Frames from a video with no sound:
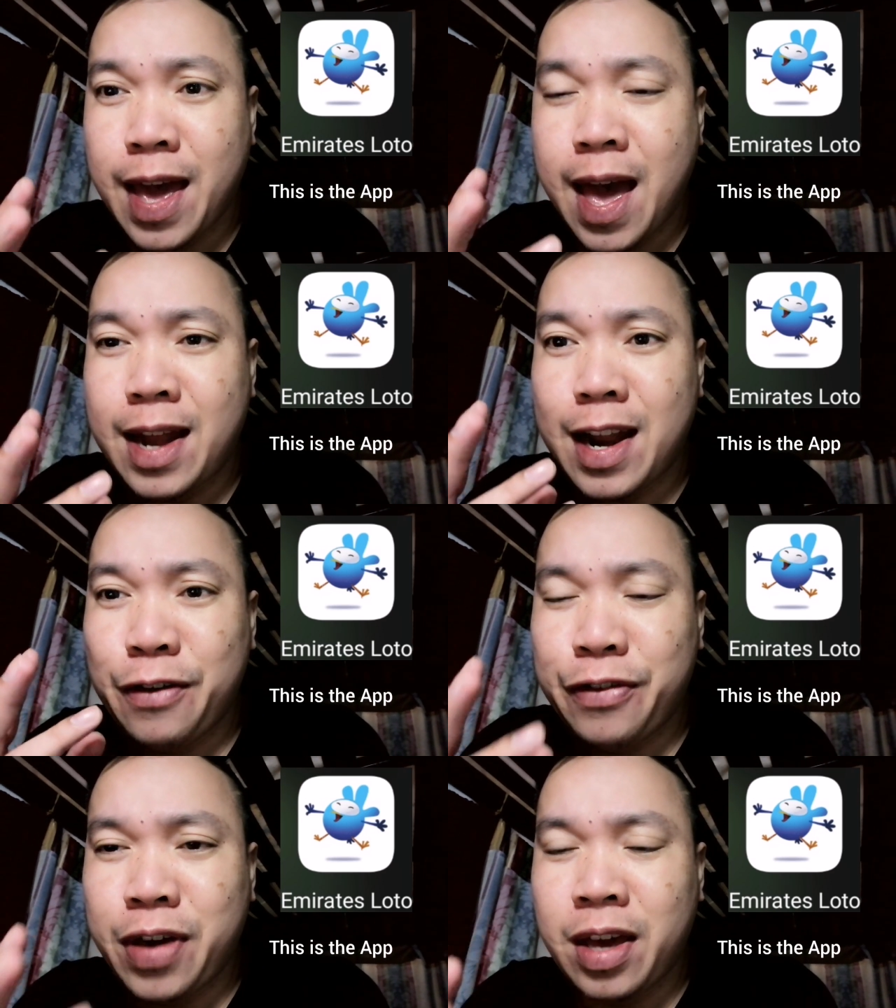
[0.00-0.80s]
and
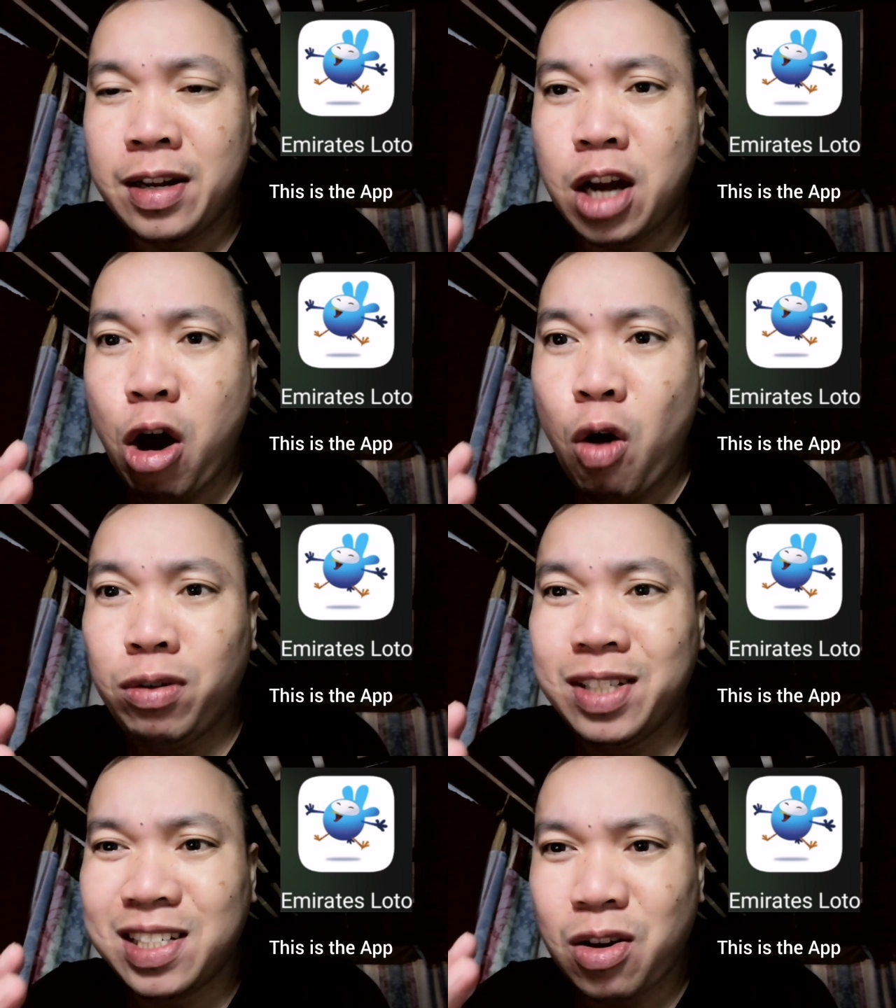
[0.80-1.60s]
avail
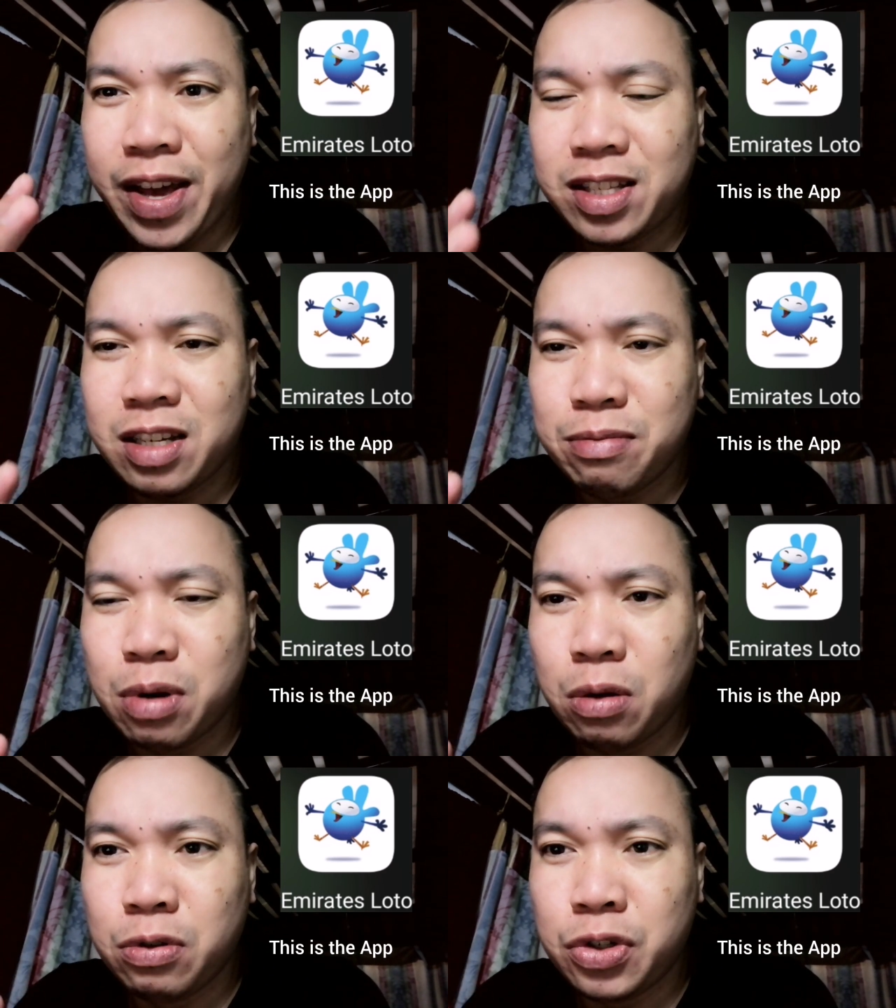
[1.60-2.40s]
all the
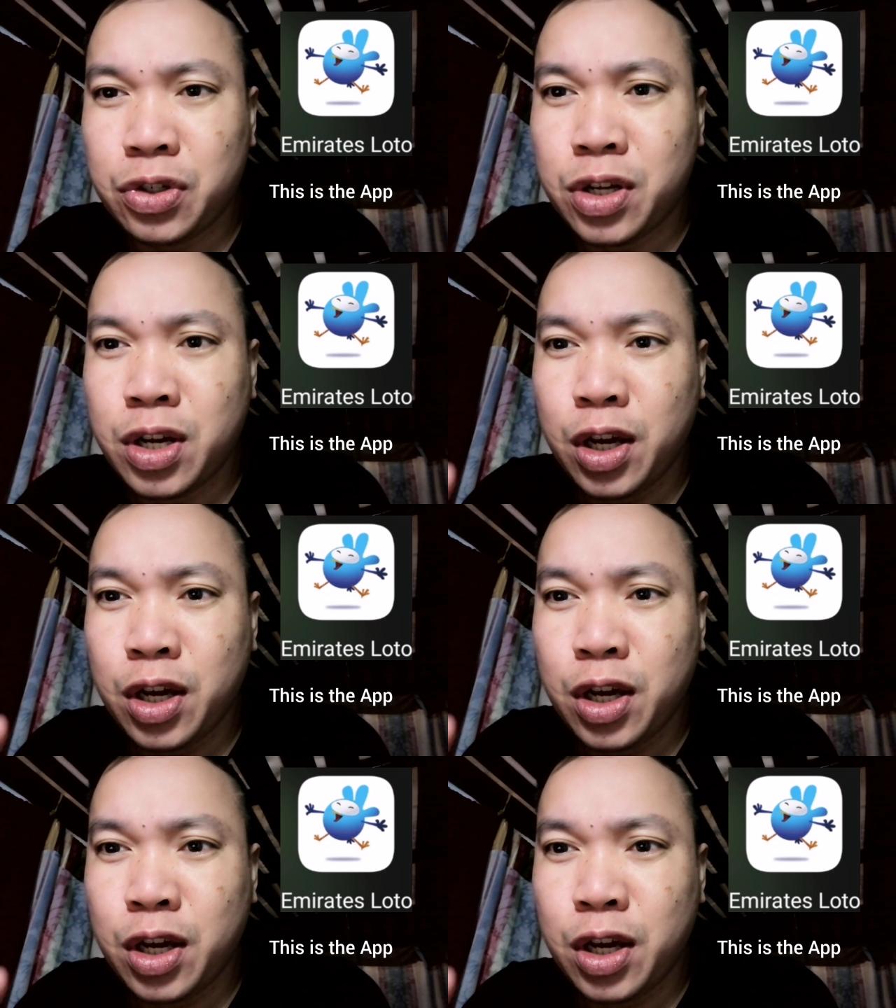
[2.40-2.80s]
collectibles